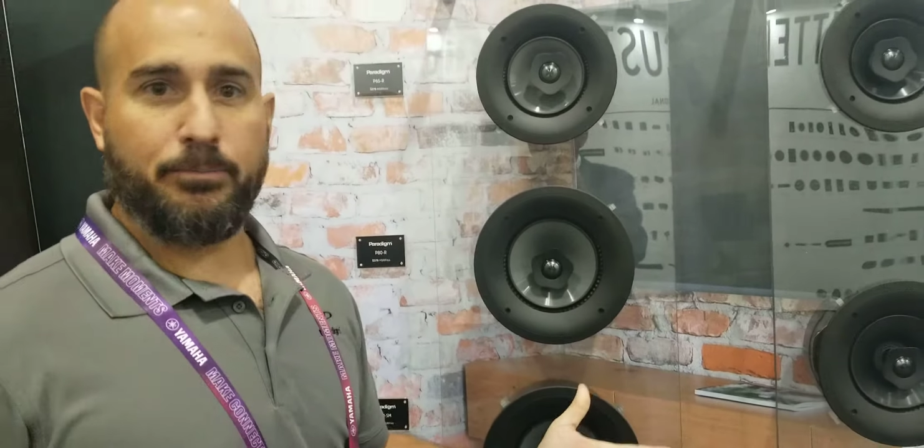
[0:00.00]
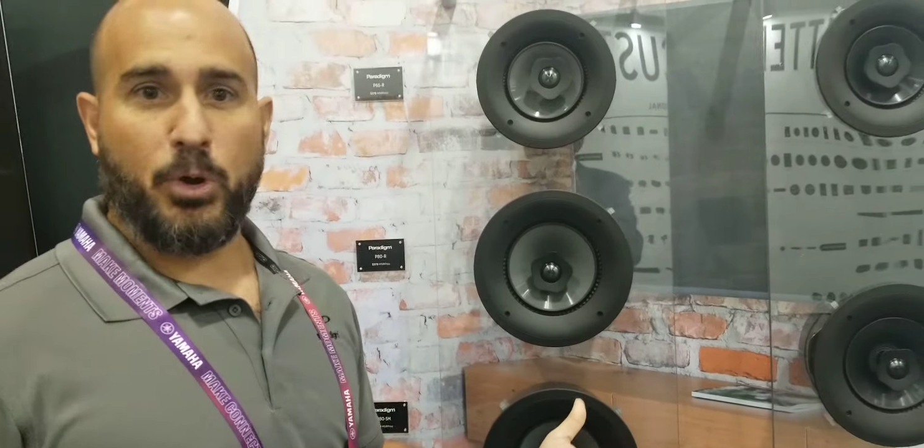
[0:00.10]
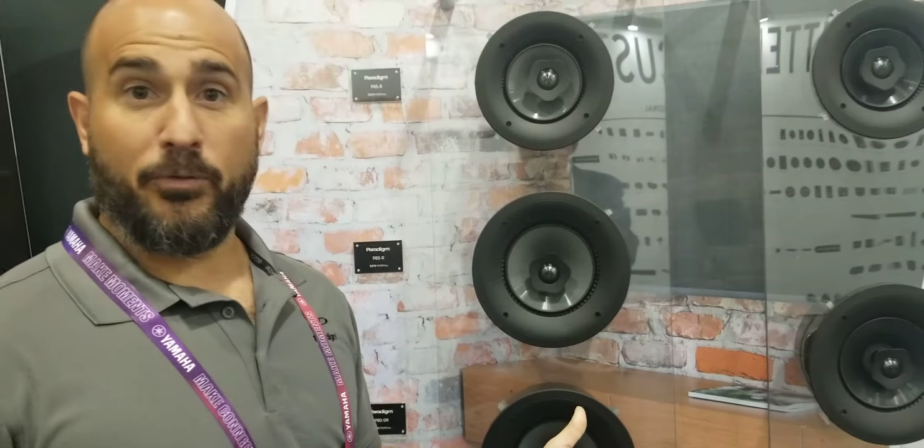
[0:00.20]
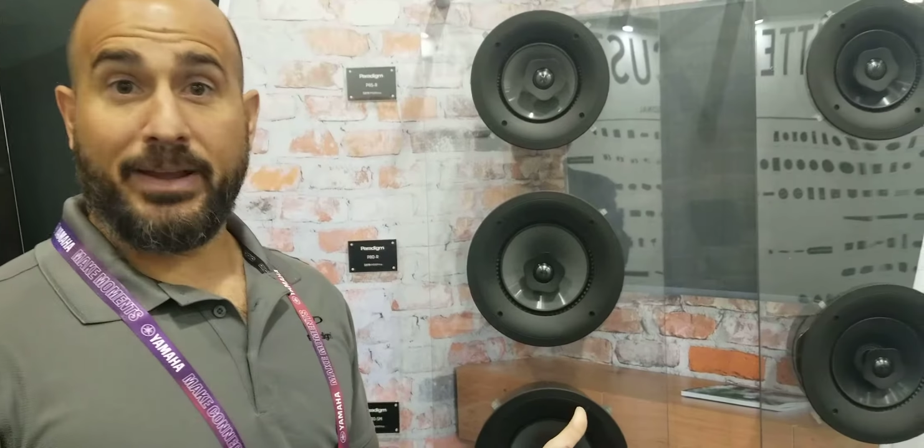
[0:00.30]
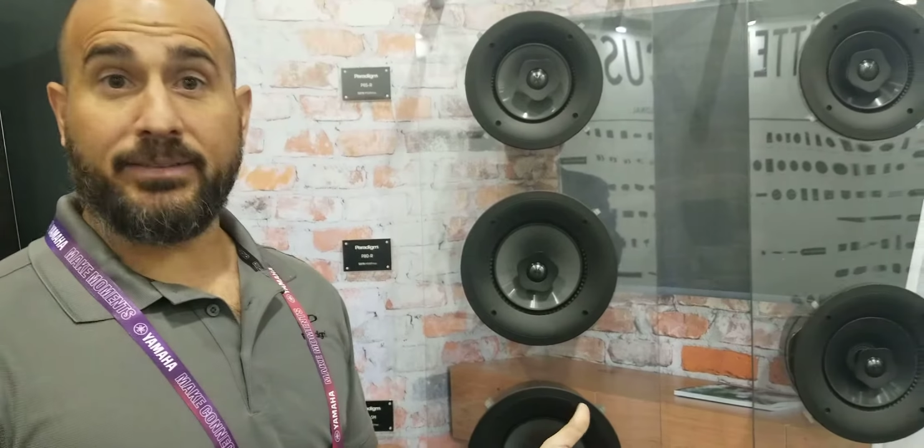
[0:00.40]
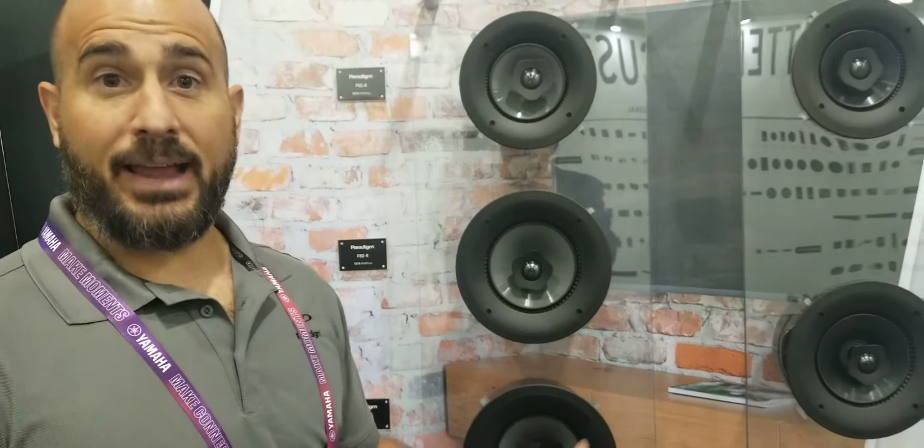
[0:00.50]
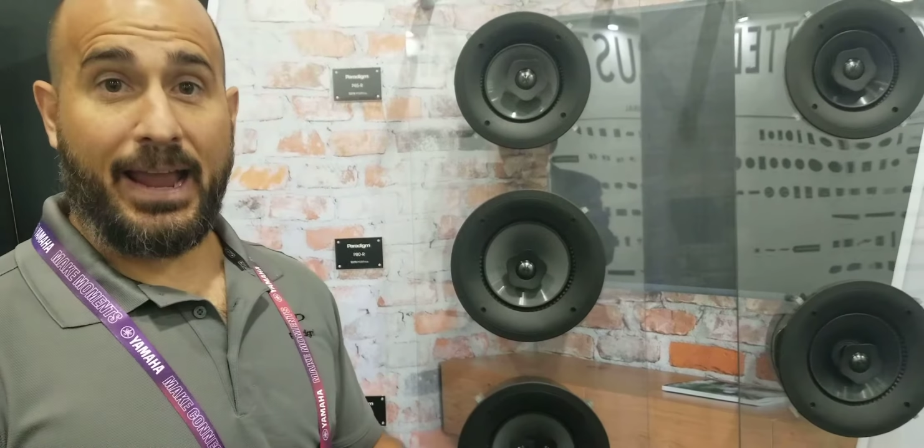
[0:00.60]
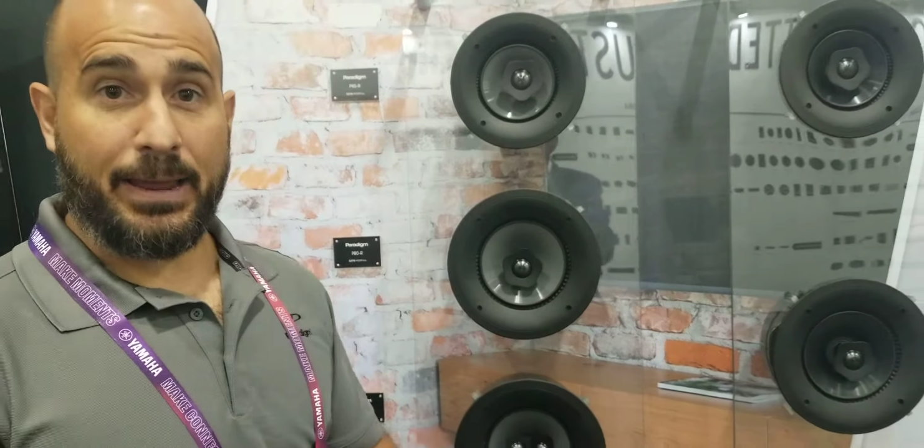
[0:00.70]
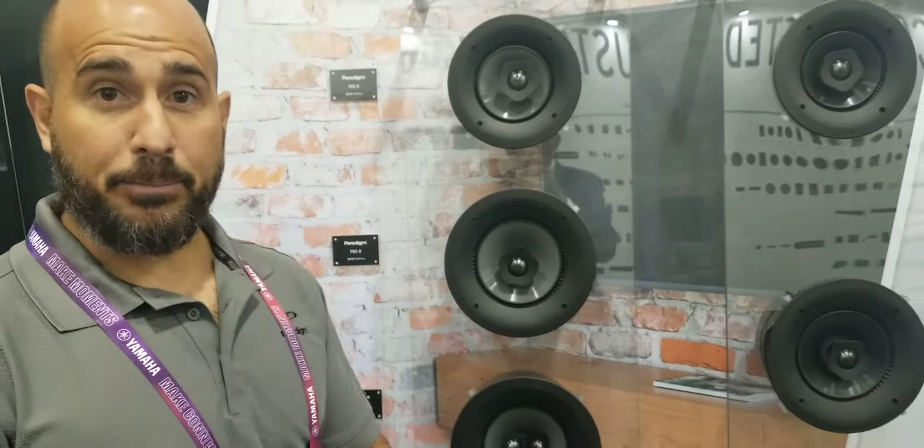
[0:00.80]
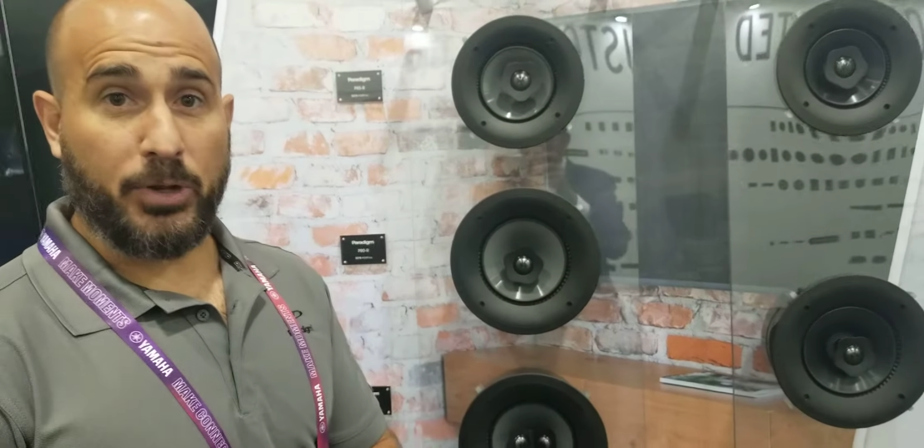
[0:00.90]
movies
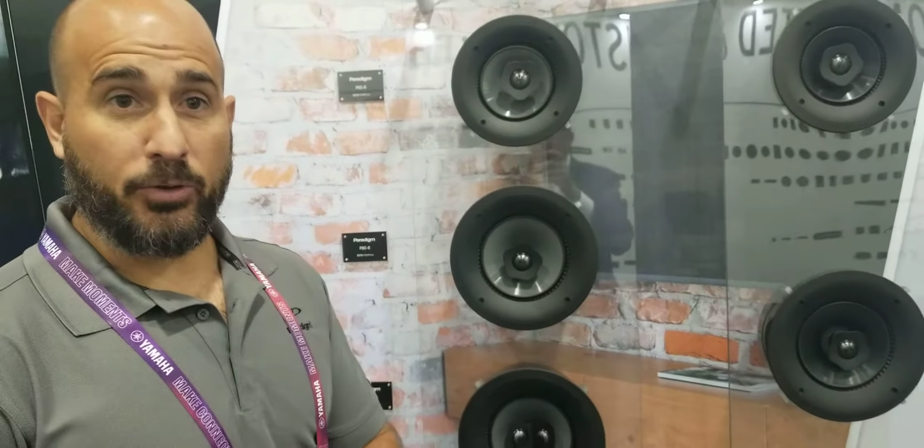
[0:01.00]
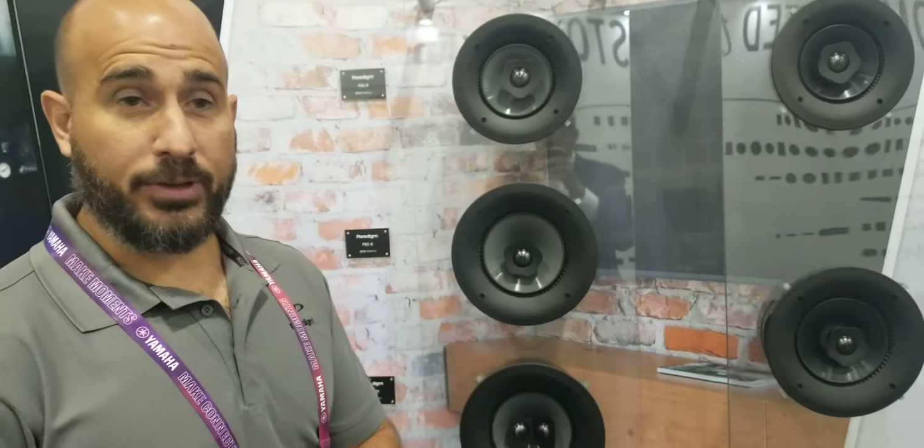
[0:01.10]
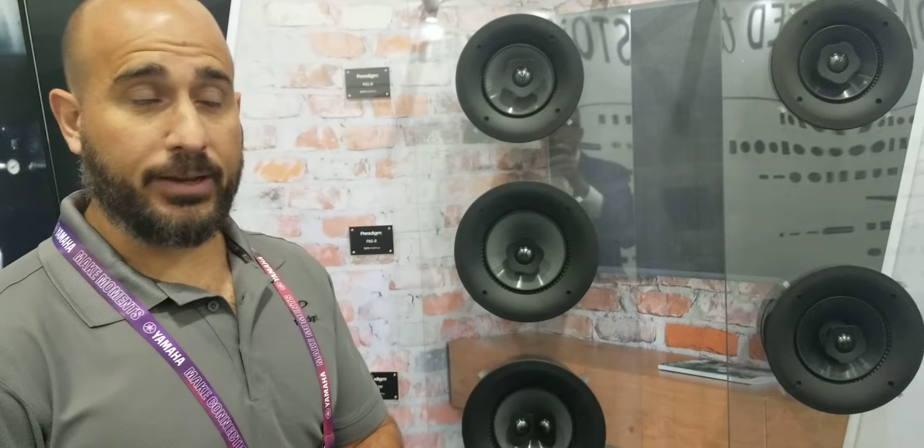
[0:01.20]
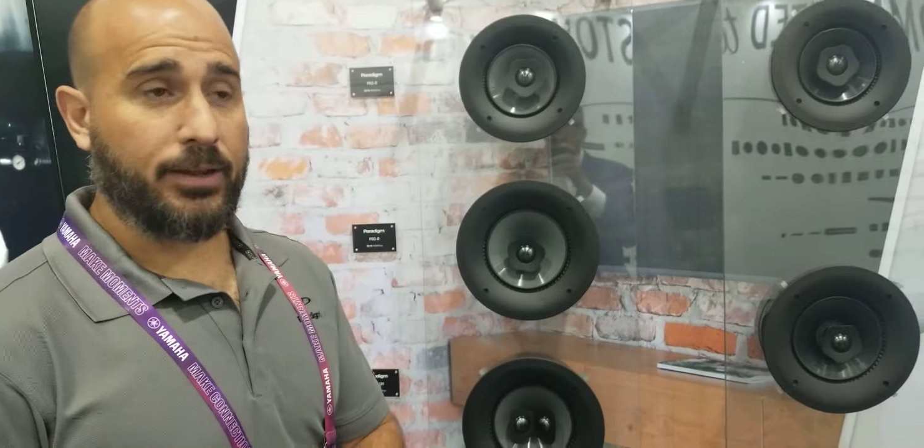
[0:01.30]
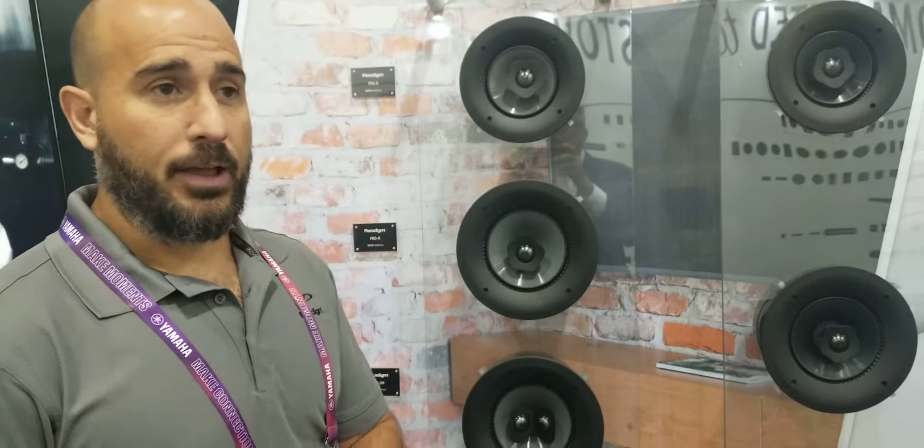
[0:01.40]
and music.